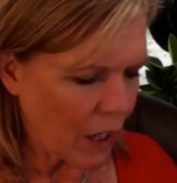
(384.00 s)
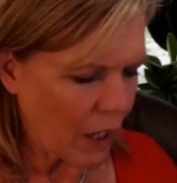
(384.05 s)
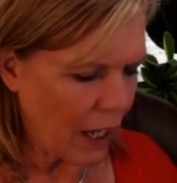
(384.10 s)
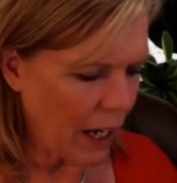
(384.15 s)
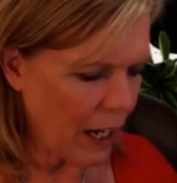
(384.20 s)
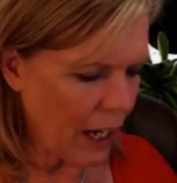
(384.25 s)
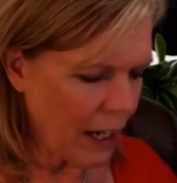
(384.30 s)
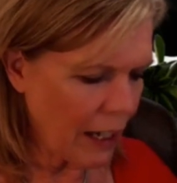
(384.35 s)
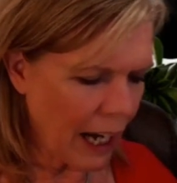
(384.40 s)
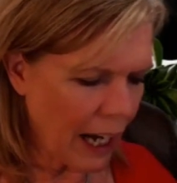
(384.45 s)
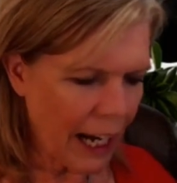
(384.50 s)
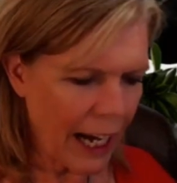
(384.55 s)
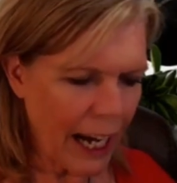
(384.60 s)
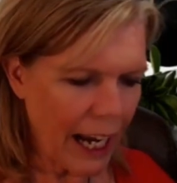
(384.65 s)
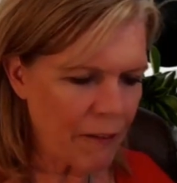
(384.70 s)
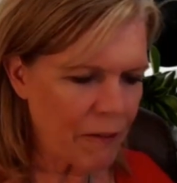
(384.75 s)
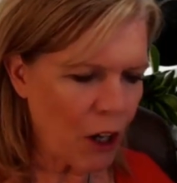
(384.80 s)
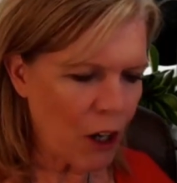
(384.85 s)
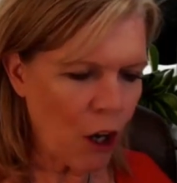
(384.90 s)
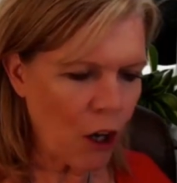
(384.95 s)
And I
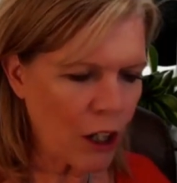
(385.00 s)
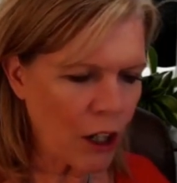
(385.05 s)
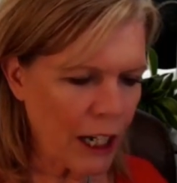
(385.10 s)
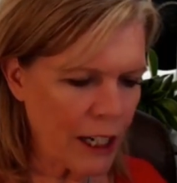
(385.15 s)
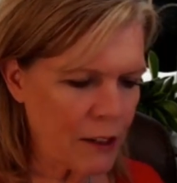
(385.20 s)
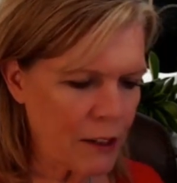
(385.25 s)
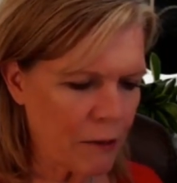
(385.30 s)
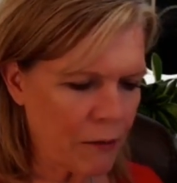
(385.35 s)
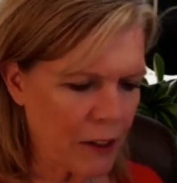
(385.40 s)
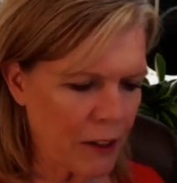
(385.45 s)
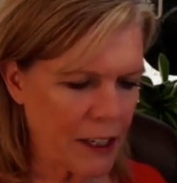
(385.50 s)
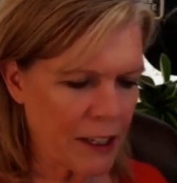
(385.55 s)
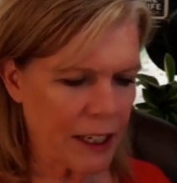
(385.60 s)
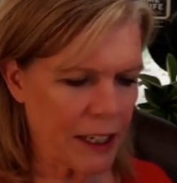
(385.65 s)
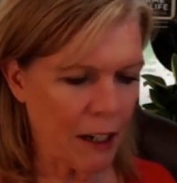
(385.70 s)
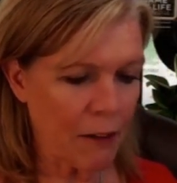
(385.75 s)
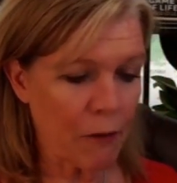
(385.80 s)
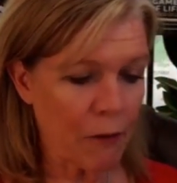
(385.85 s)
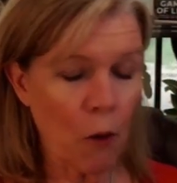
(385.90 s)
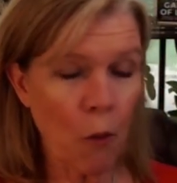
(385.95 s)
have all kinds of fun
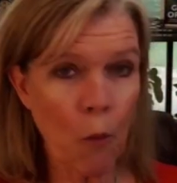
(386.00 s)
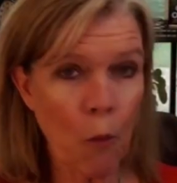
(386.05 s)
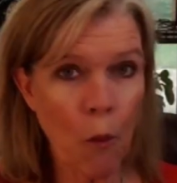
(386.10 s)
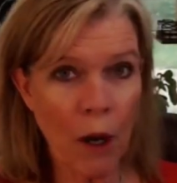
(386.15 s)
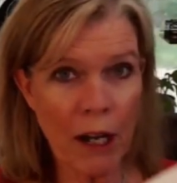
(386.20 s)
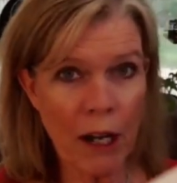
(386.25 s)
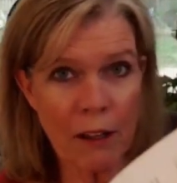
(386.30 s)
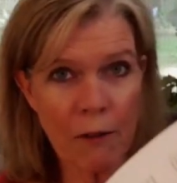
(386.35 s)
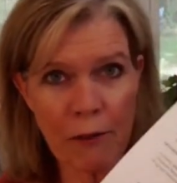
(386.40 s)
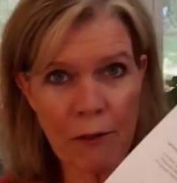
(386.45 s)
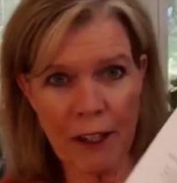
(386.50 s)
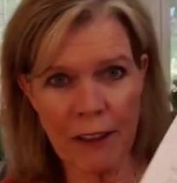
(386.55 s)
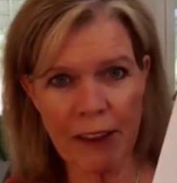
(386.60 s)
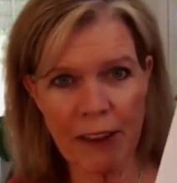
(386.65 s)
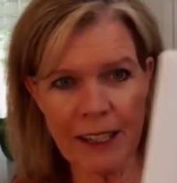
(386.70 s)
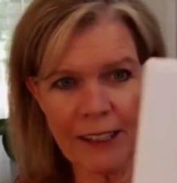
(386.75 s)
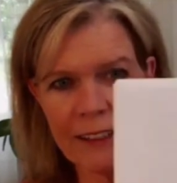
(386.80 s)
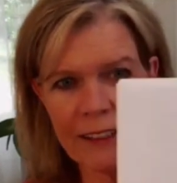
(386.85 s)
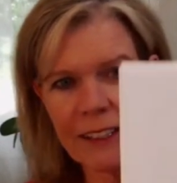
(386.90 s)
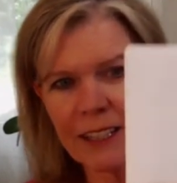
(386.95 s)
stuff. One of the fun
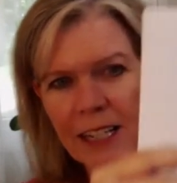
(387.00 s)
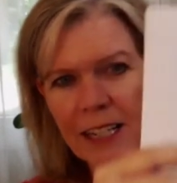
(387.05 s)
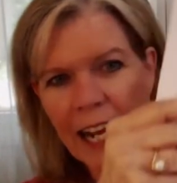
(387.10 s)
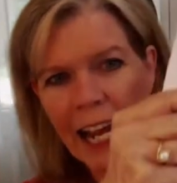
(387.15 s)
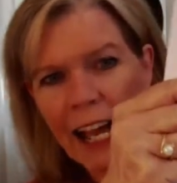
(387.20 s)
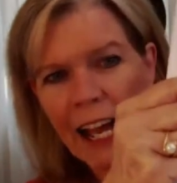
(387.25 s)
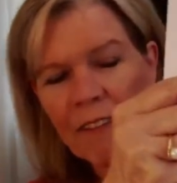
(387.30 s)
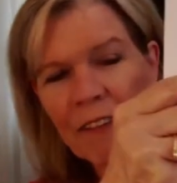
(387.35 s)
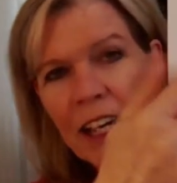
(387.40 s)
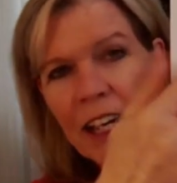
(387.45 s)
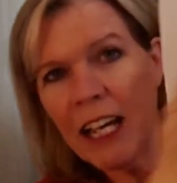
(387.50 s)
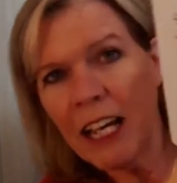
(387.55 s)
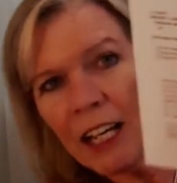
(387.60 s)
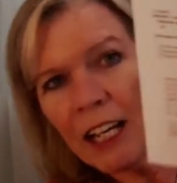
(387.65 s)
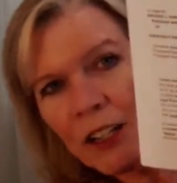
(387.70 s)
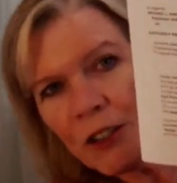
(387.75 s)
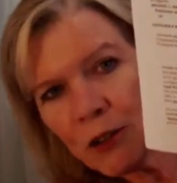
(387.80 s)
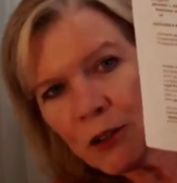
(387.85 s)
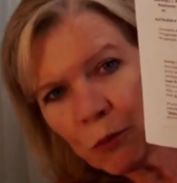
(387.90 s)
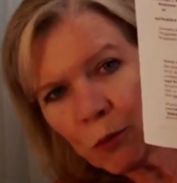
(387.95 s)
things that I have
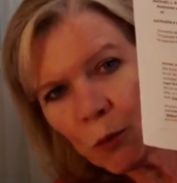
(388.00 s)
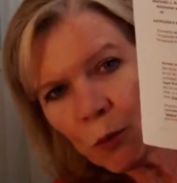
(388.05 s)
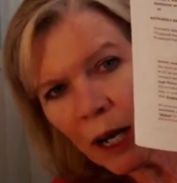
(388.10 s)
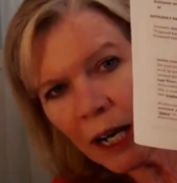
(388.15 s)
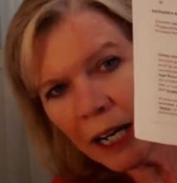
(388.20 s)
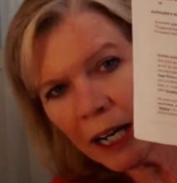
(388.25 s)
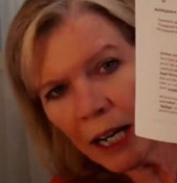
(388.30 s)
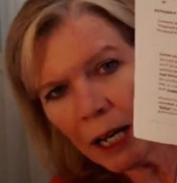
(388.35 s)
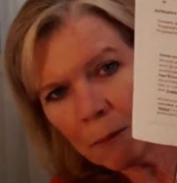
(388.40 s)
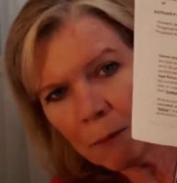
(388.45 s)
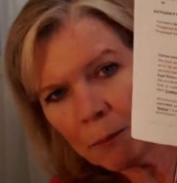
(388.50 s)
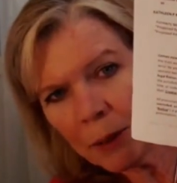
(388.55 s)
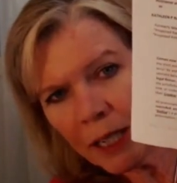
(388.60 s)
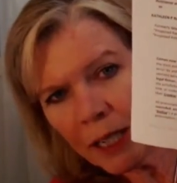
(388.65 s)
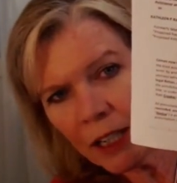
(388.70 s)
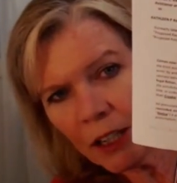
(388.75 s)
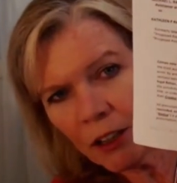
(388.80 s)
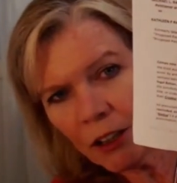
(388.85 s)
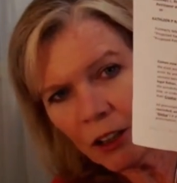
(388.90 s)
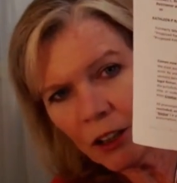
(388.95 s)
is right up
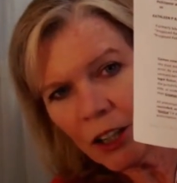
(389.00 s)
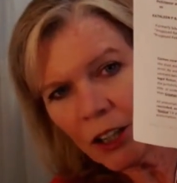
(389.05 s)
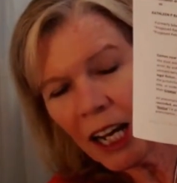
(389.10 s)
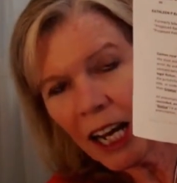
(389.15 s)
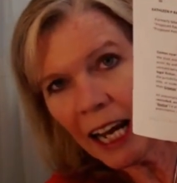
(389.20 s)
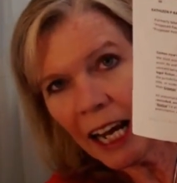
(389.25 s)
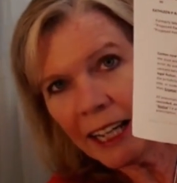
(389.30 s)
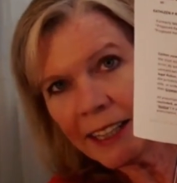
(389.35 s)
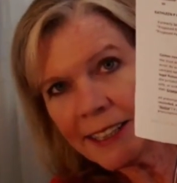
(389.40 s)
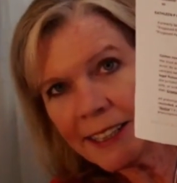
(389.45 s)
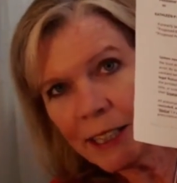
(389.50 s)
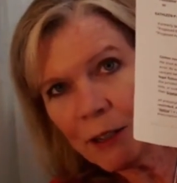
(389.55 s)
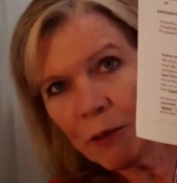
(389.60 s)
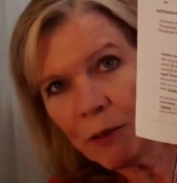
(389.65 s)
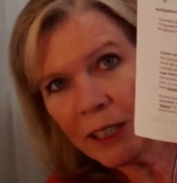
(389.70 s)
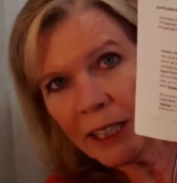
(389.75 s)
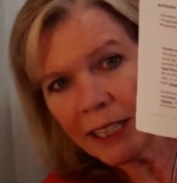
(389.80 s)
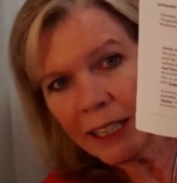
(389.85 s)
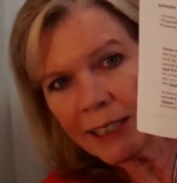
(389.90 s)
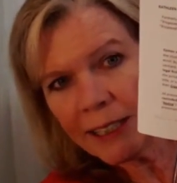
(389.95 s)
here. And see,
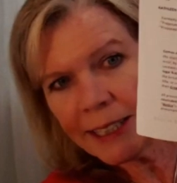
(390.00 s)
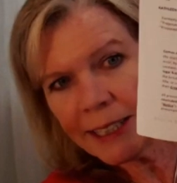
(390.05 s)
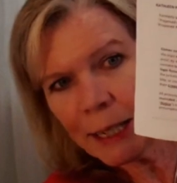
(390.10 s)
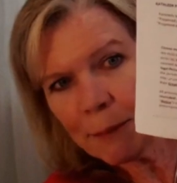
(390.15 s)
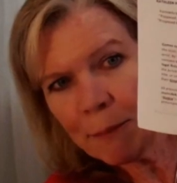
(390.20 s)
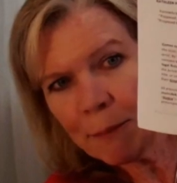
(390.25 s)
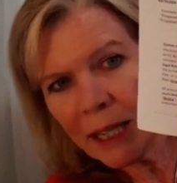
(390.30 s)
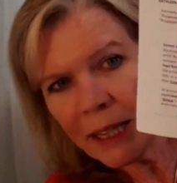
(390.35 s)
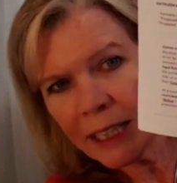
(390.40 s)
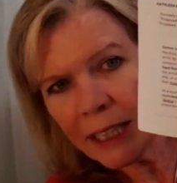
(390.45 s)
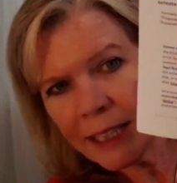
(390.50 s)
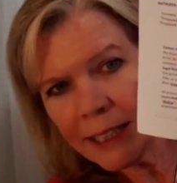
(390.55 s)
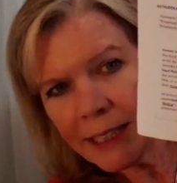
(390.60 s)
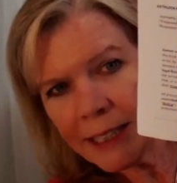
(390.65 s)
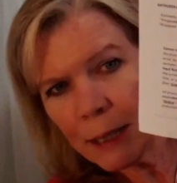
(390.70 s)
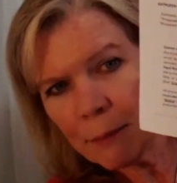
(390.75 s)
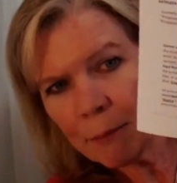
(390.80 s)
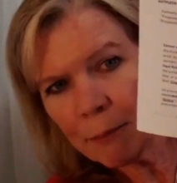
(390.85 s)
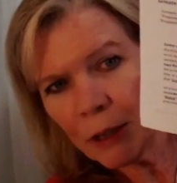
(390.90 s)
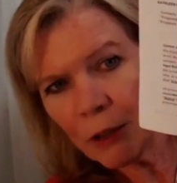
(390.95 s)
when they stamp it, they
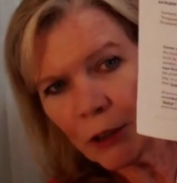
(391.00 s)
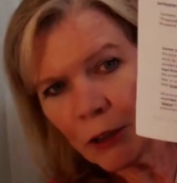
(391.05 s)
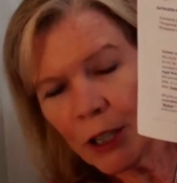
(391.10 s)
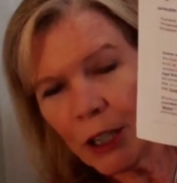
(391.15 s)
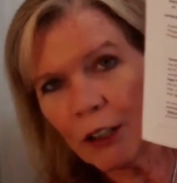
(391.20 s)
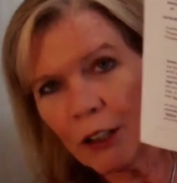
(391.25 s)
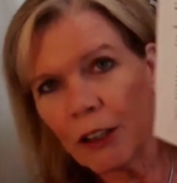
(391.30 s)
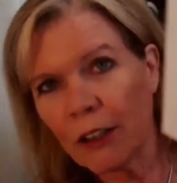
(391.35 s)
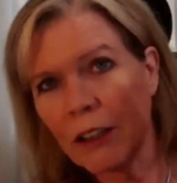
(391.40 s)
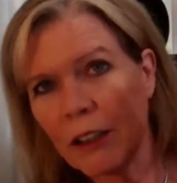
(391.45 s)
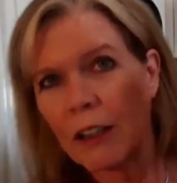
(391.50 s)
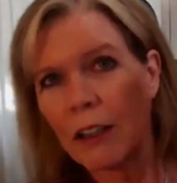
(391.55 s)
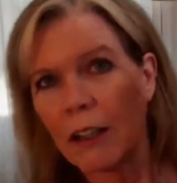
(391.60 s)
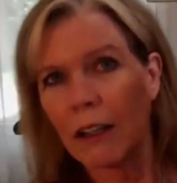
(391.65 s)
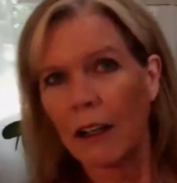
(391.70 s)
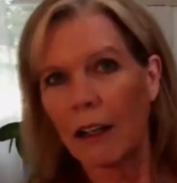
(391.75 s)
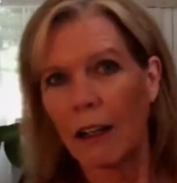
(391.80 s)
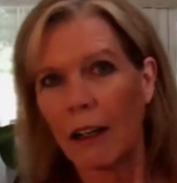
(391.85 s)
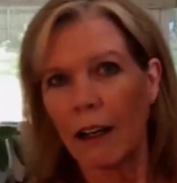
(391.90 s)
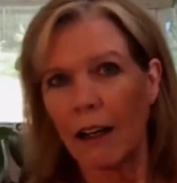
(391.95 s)
stamp under here.
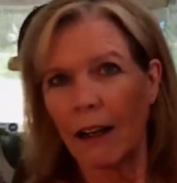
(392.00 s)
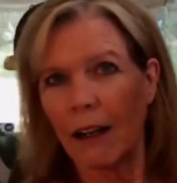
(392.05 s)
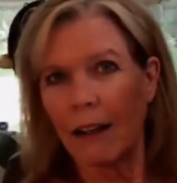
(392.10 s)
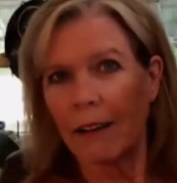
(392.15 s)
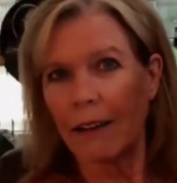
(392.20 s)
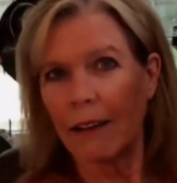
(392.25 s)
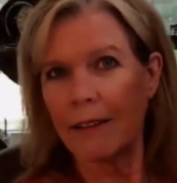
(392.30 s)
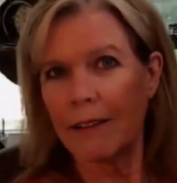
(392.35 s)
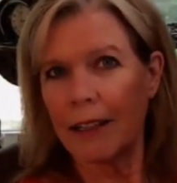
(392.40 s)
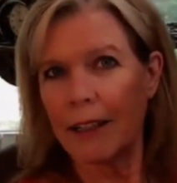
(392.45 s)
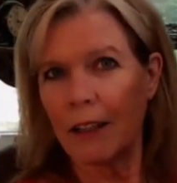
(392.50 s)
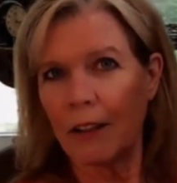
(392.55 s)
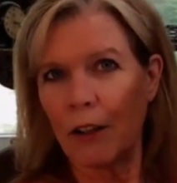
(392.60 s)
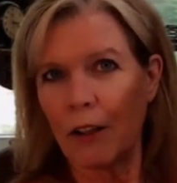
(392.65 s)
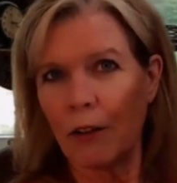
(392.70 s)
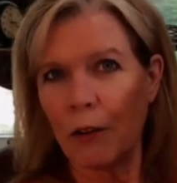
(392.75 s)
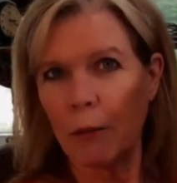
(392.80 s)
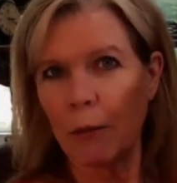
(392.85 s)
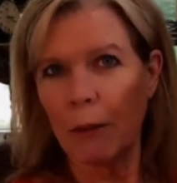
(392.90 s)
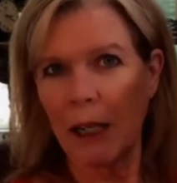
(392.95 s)
They stand
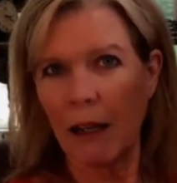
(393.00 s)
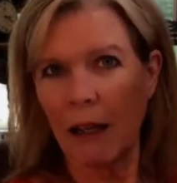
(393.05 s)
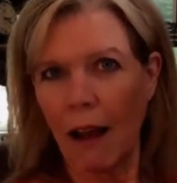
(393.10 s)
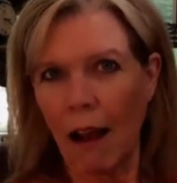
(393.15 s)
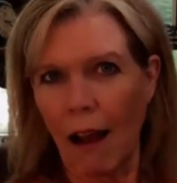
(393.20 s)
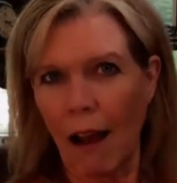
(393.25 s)
under me.